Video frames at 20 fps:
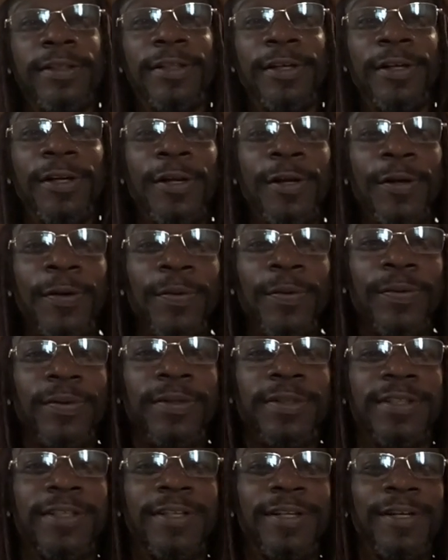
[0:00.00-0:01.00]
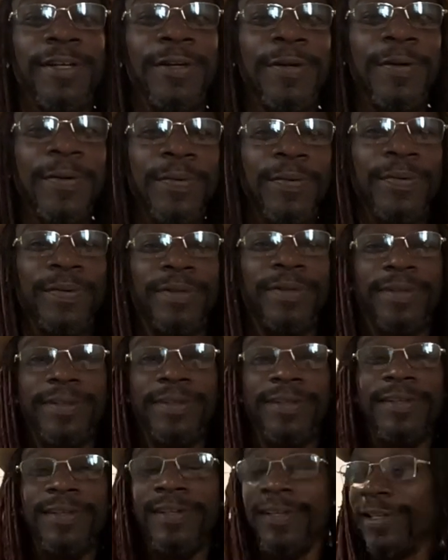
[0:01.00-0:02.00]
Salute to
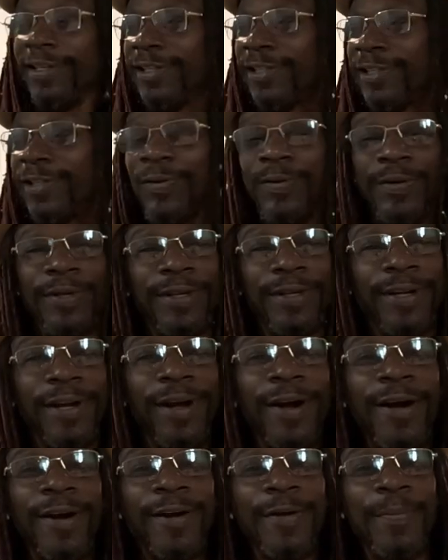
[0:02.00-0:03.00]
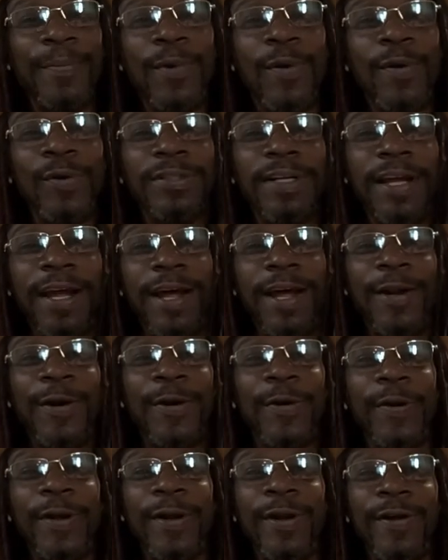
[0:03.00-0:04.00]
God, the Most High, the
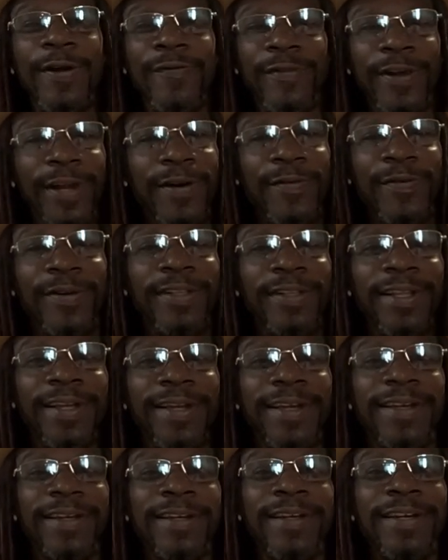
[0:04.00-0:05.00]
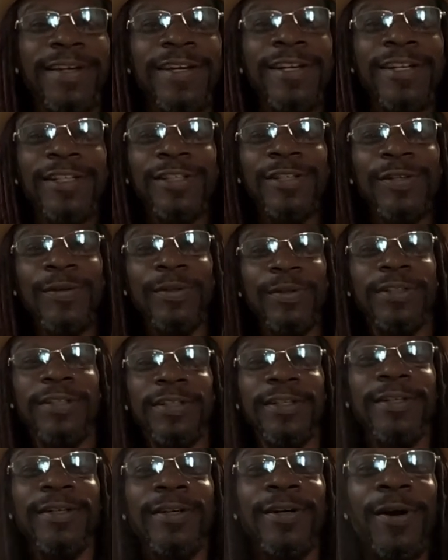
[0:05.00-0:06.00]
Creator of everything. Salute
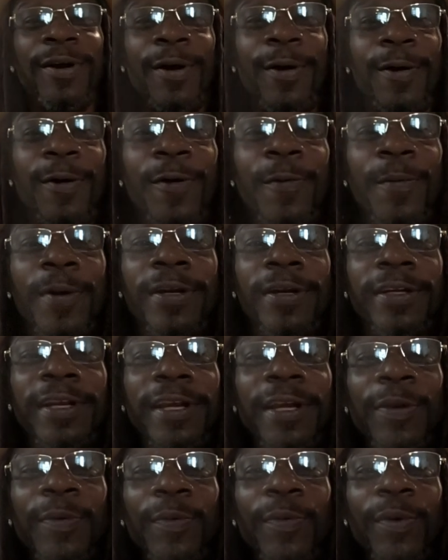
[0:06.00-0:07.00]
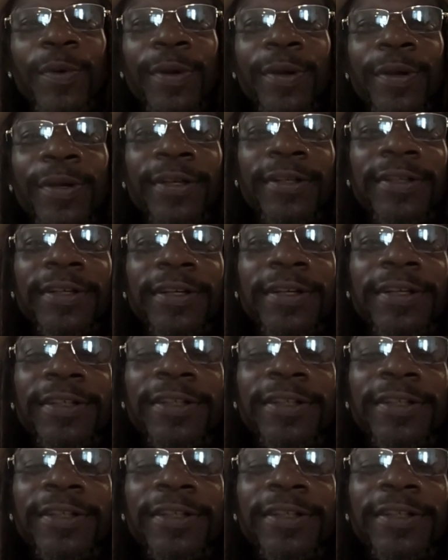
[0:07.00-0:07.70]
to all my day ones.